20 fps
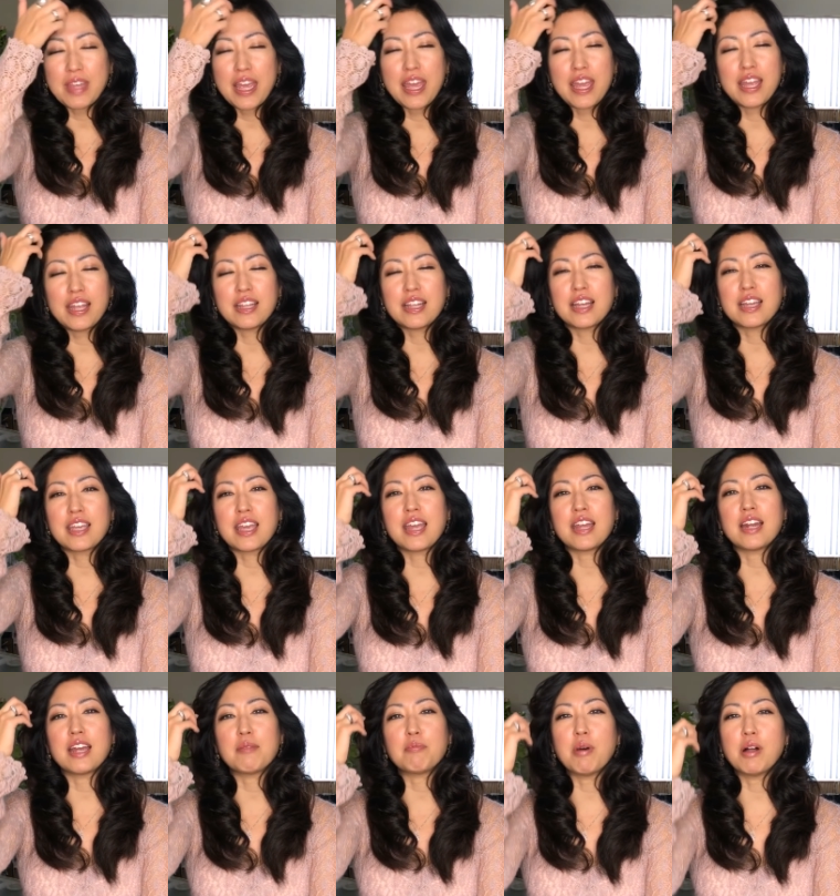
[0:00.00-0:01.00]
and
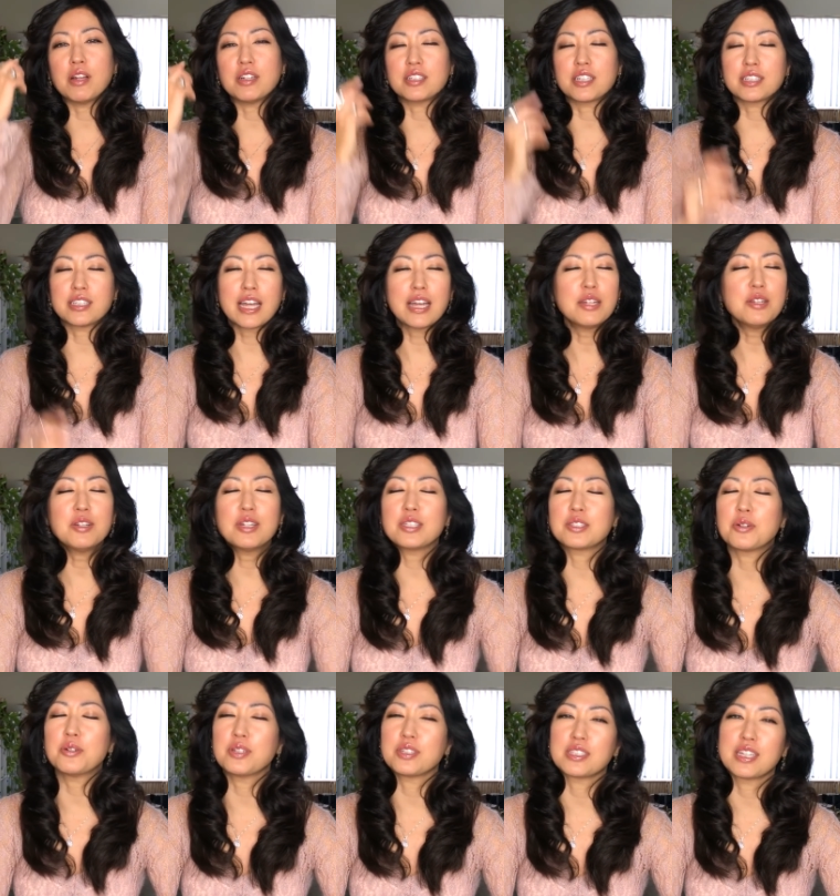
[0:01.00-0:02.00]
again I apologize. I do
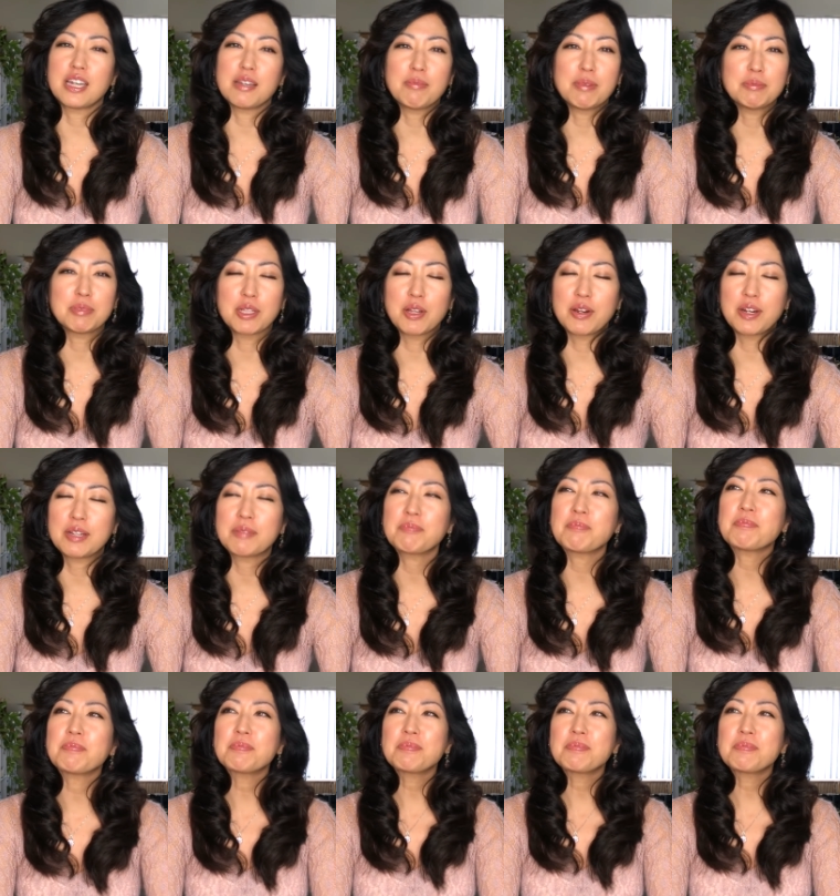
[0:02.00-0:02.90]
this all the time, I'm sorry.